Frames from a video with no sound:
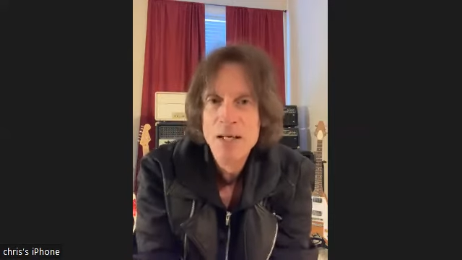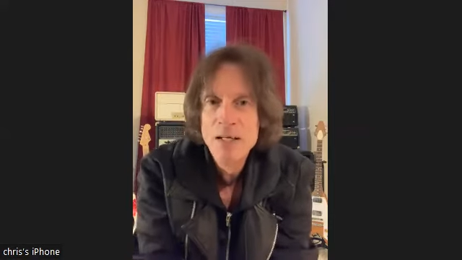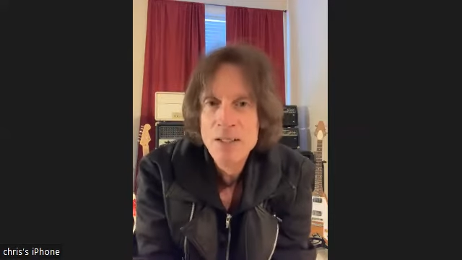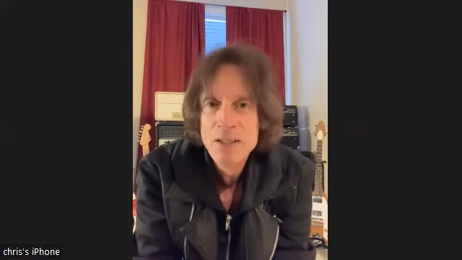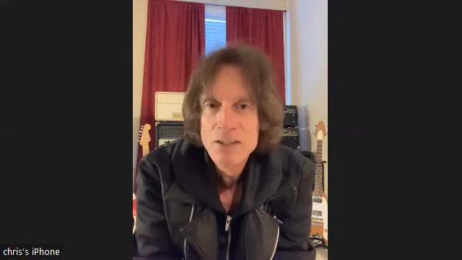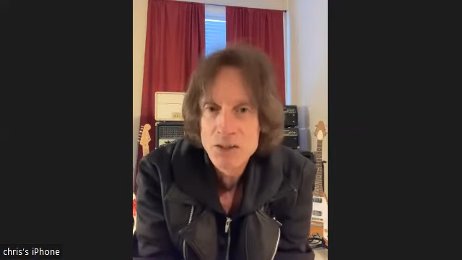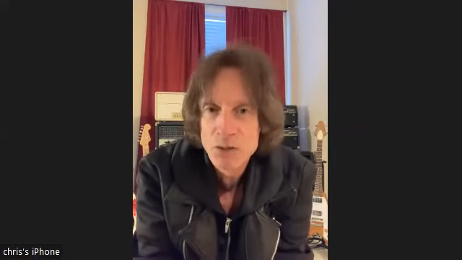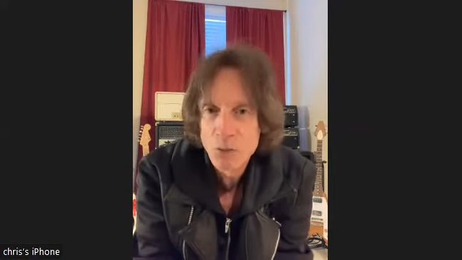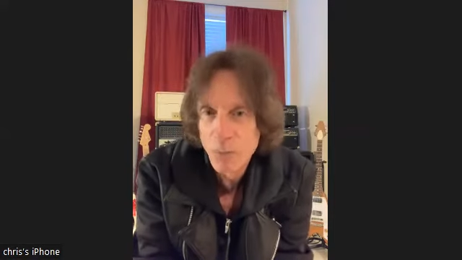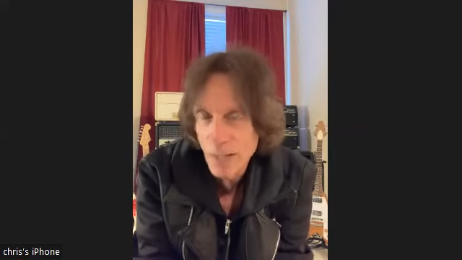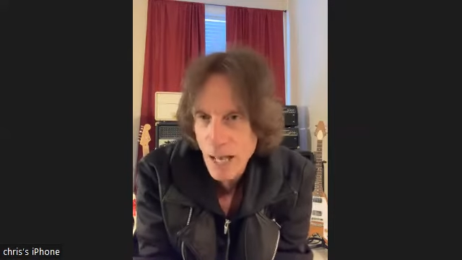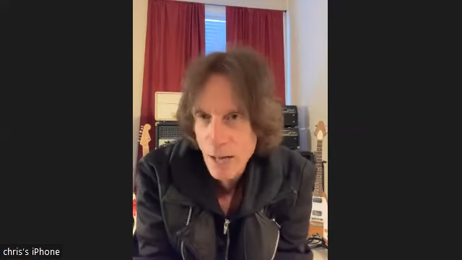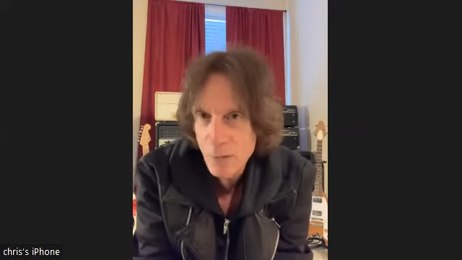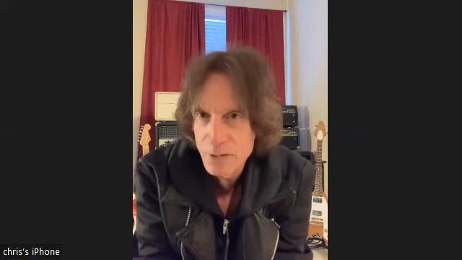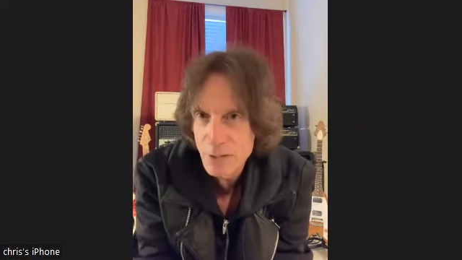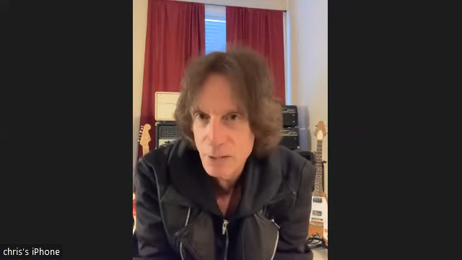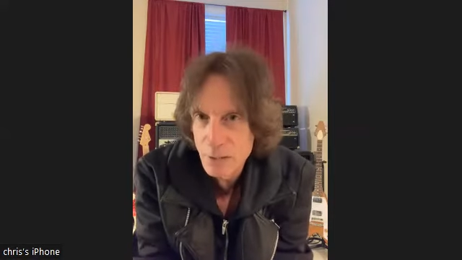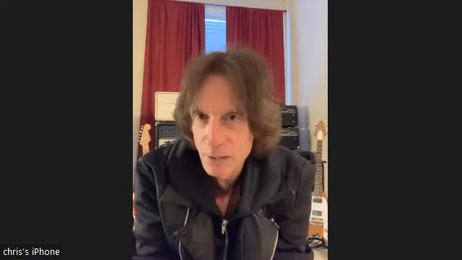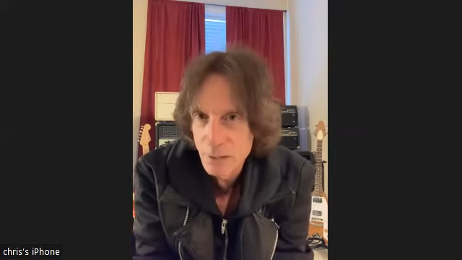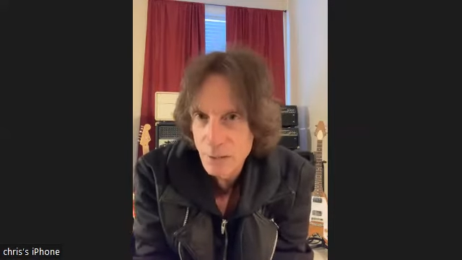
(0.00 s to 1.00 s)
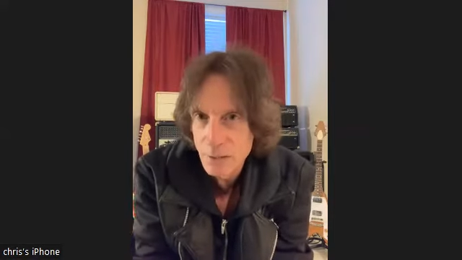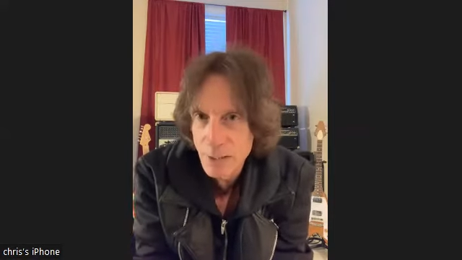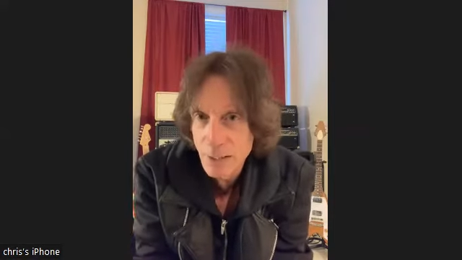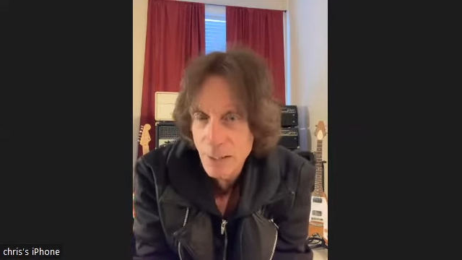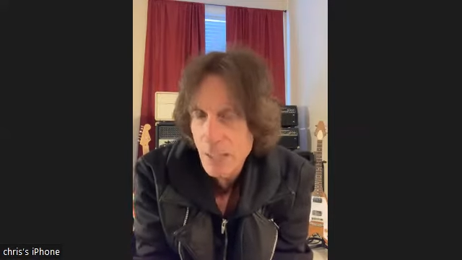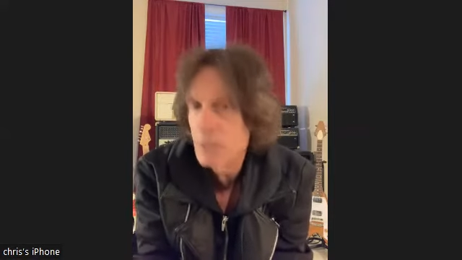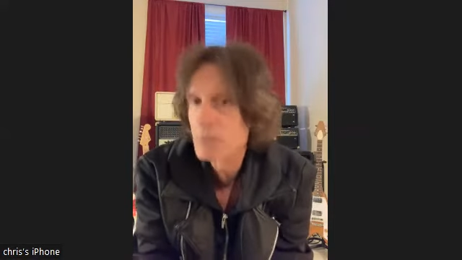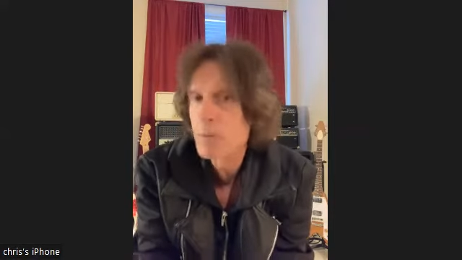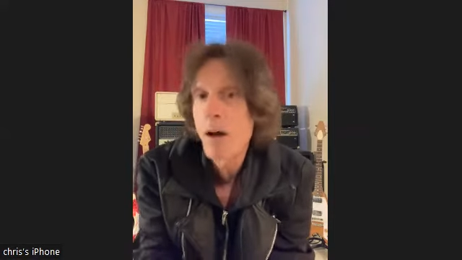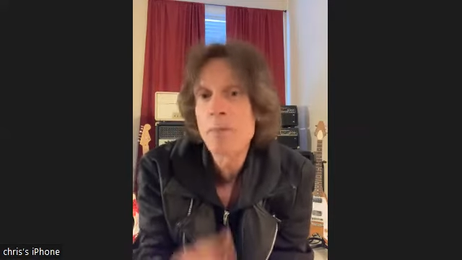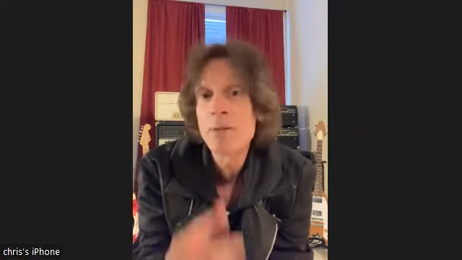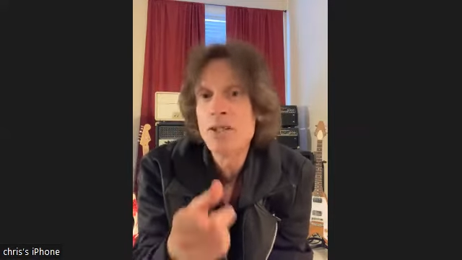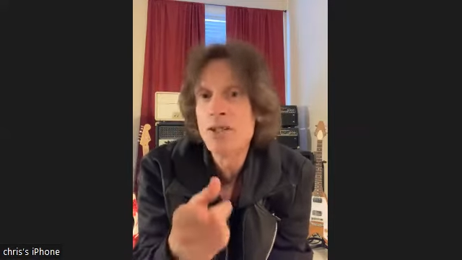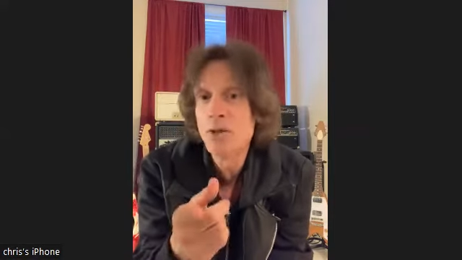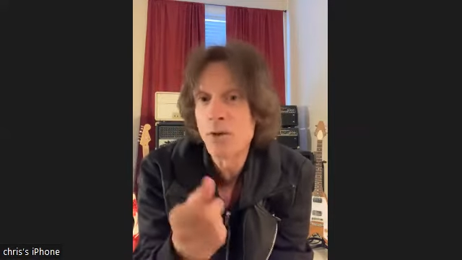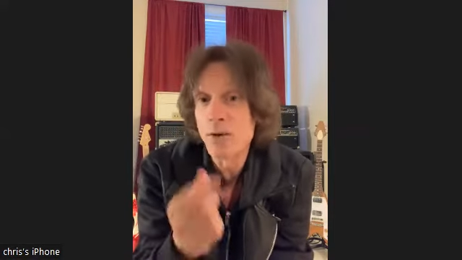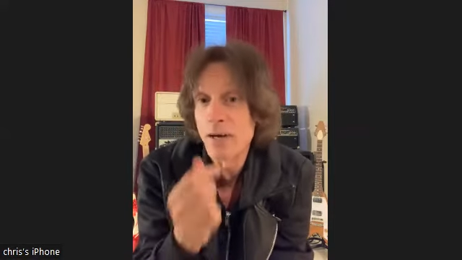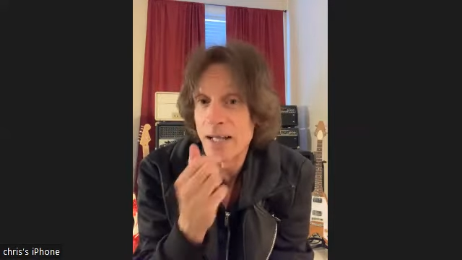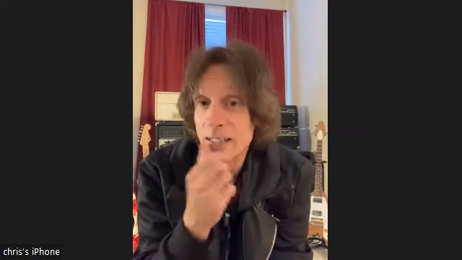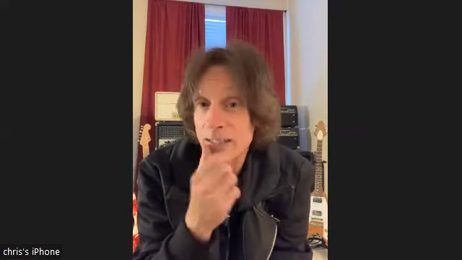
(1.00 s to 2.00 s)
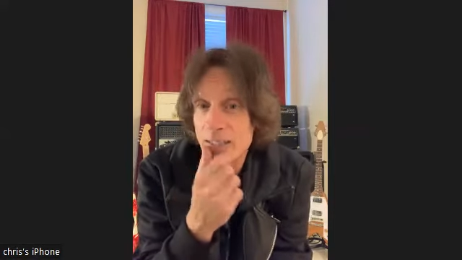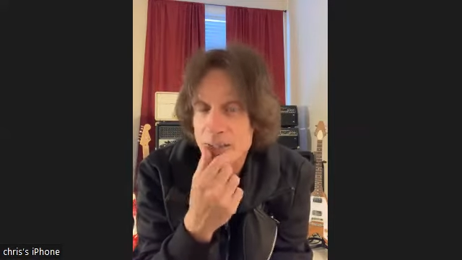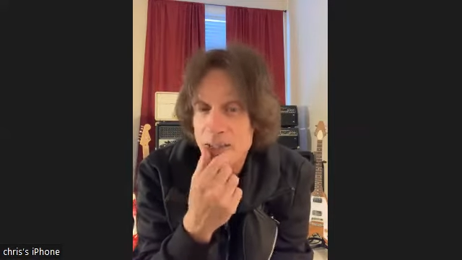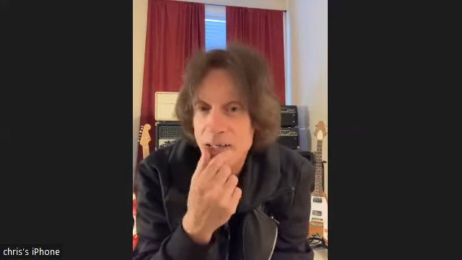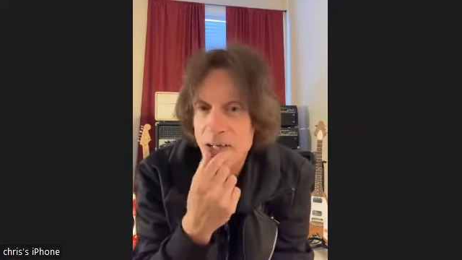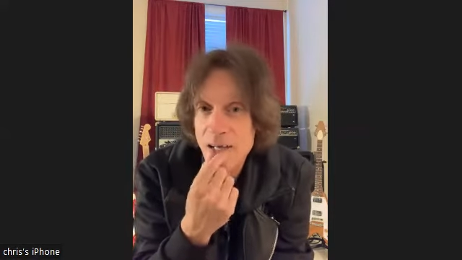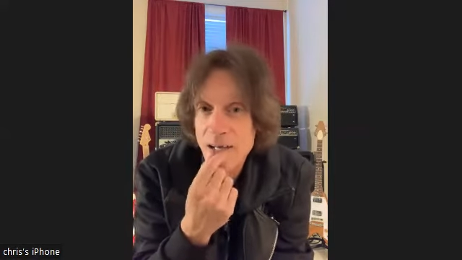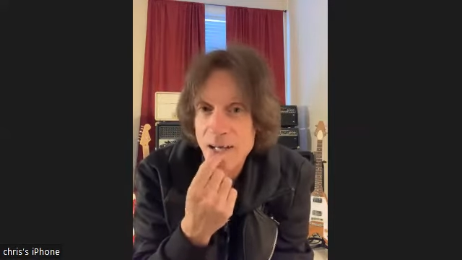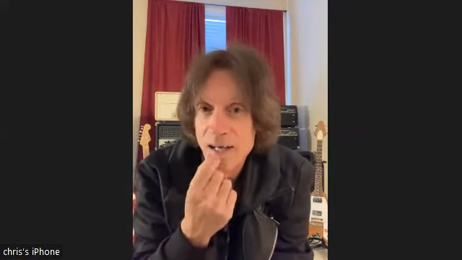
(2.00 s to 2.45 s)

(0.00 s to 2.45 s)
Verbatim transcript: So when I was a little kid, I was probably your age.